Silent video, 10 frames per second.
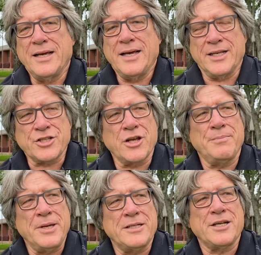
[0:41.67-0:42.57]
It's going to
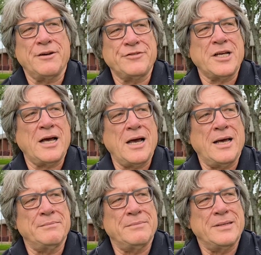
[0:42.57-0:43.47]
be a tough
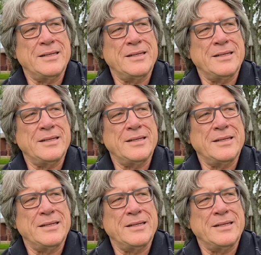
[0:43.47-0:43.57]
time,